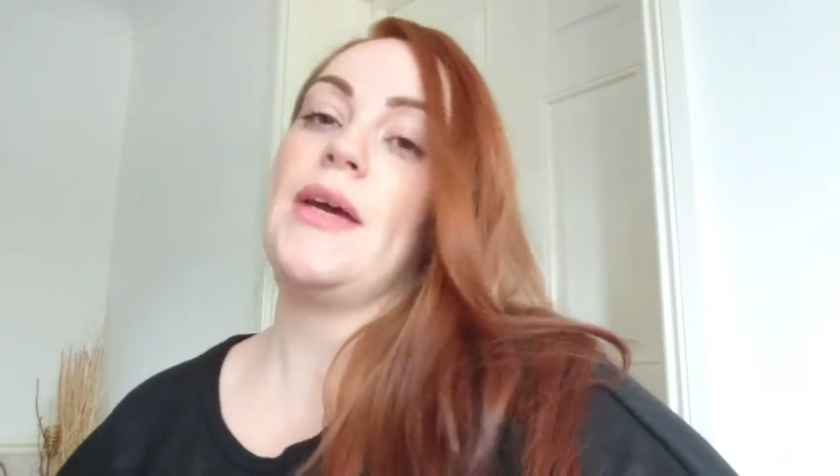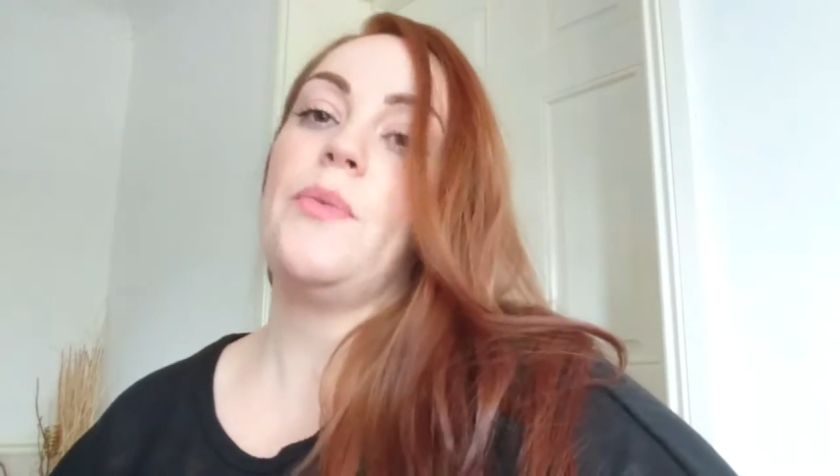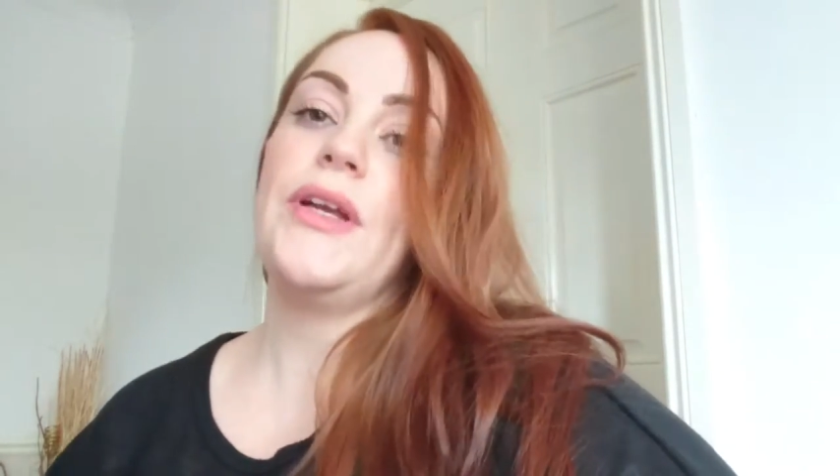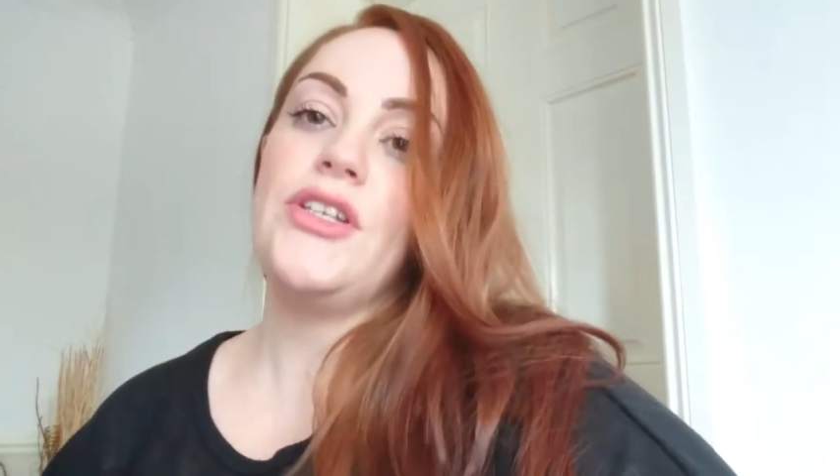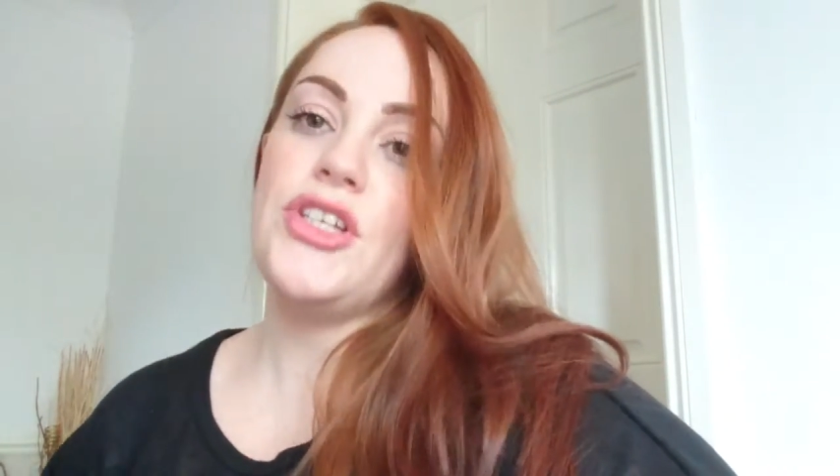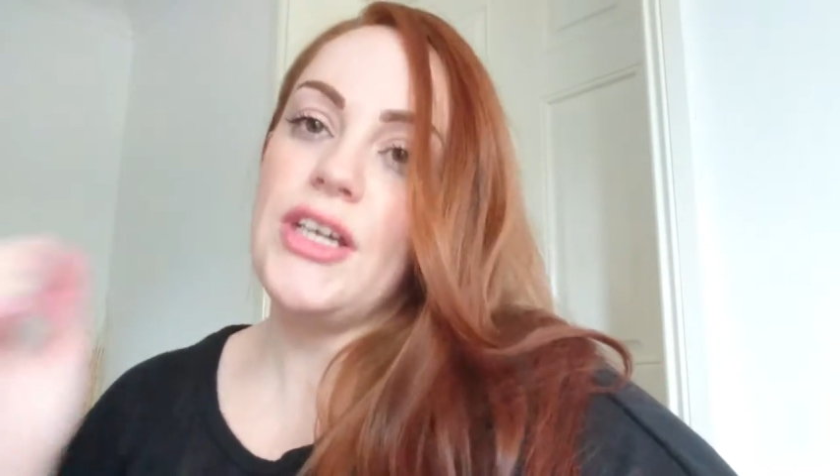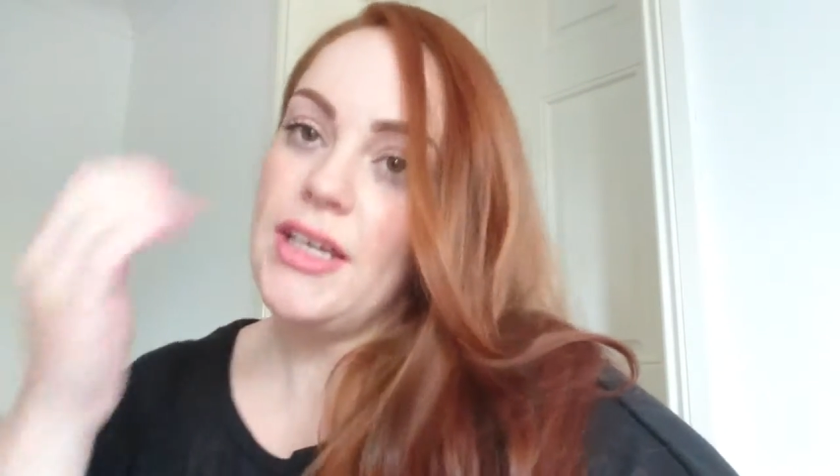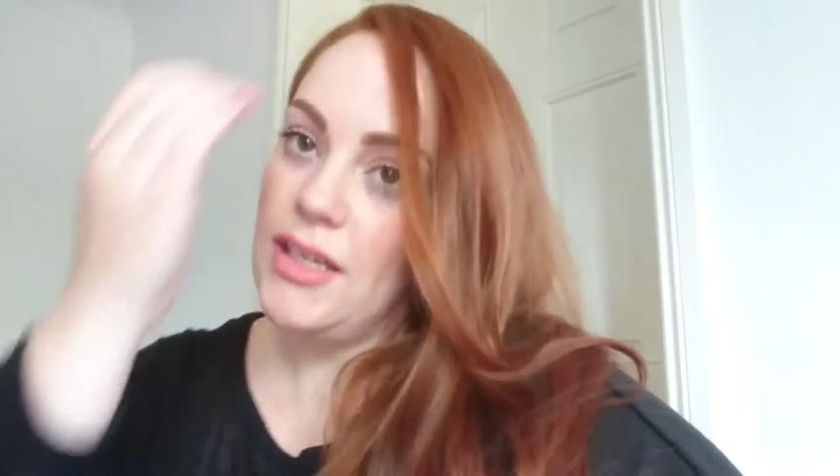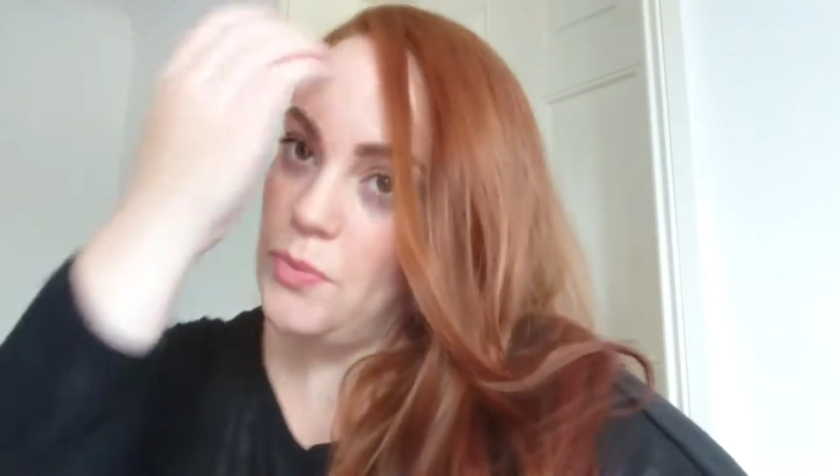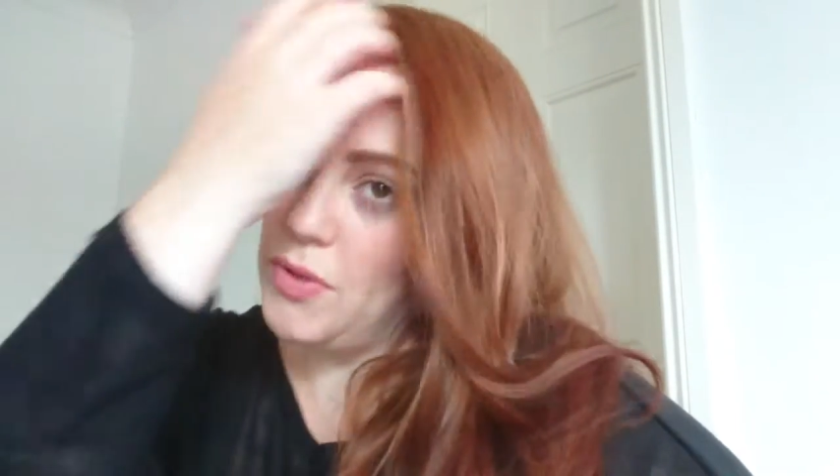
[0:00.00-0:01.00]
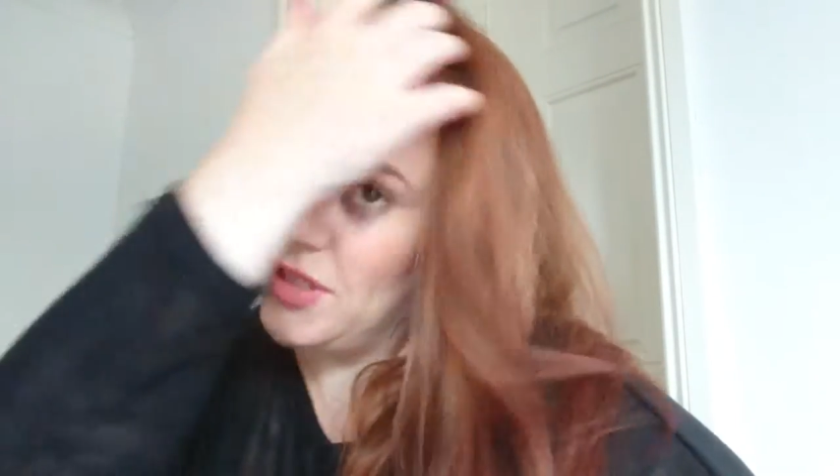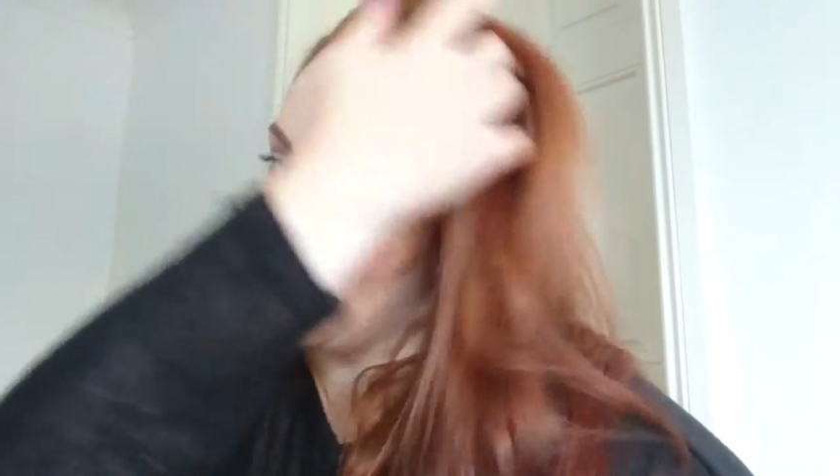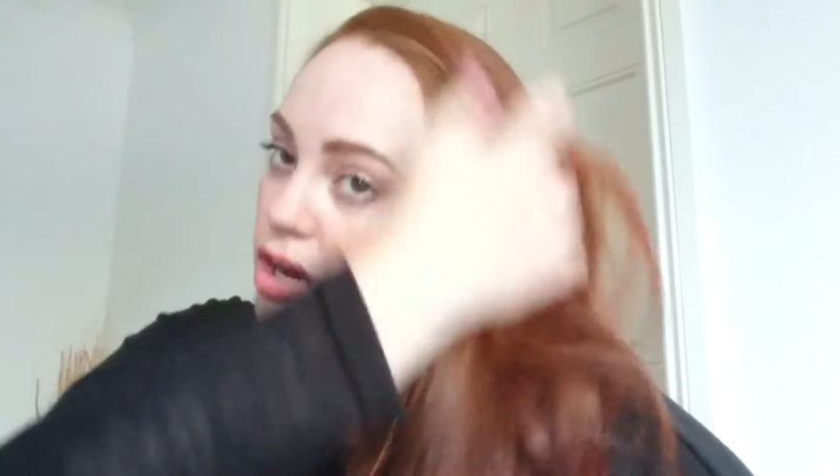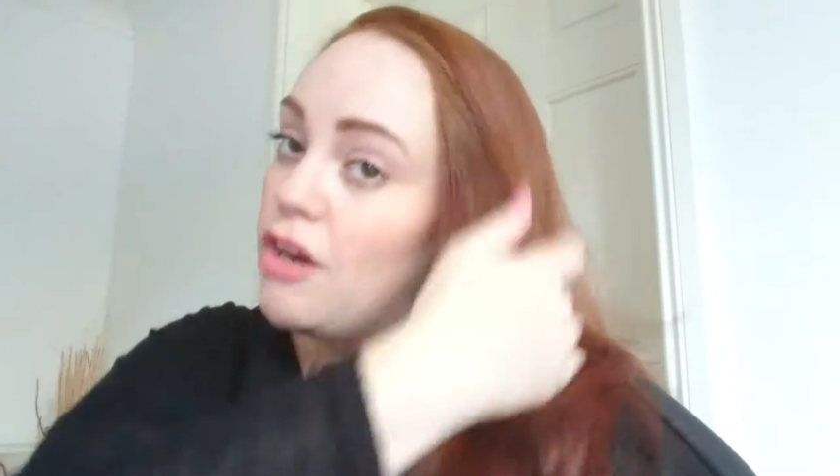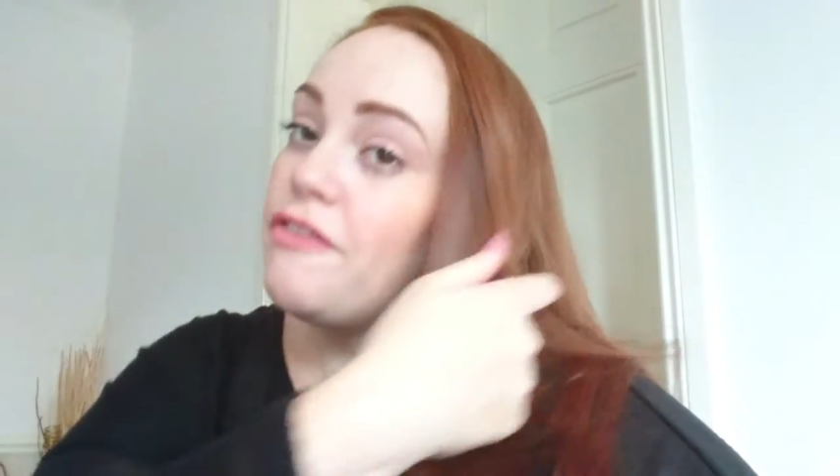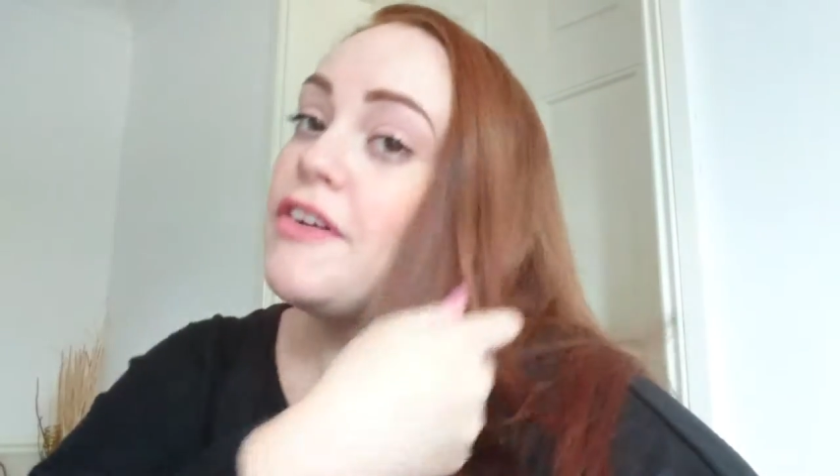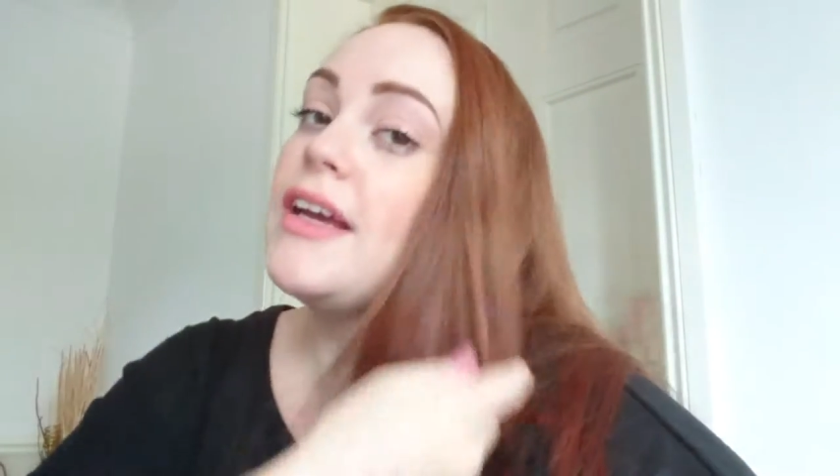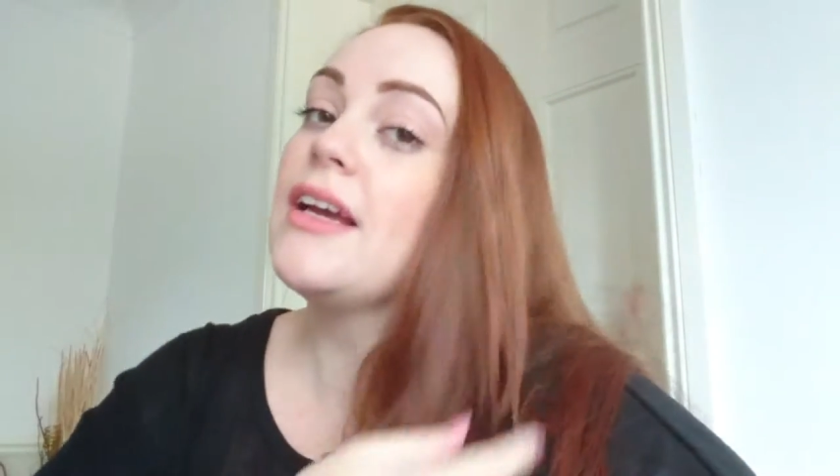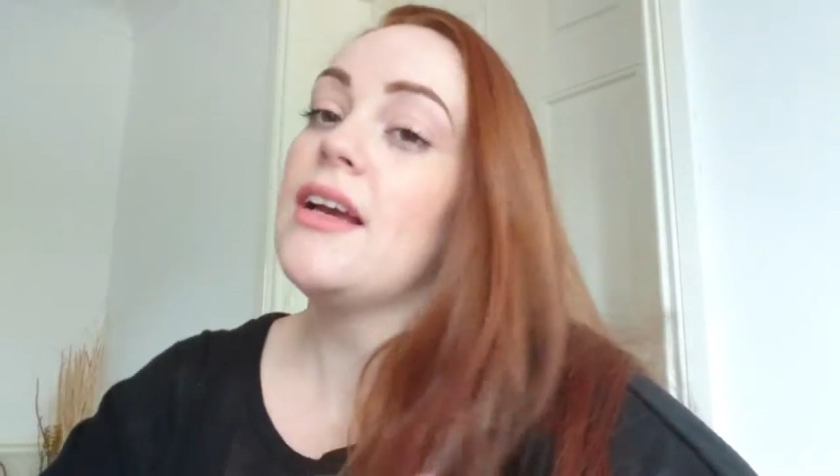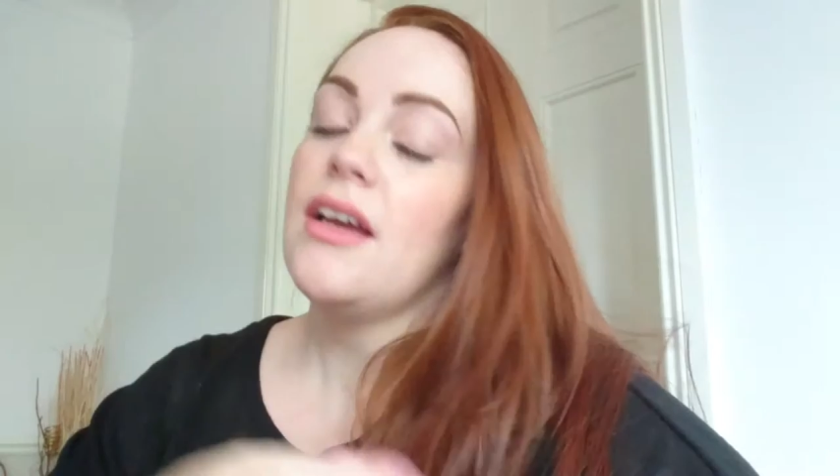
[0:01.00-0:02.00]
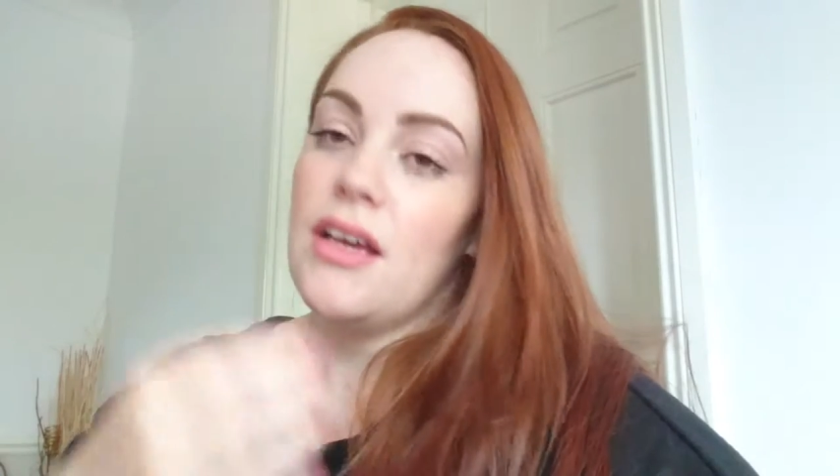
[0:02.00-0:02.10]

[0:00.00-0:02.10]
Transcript: and when she was coughing,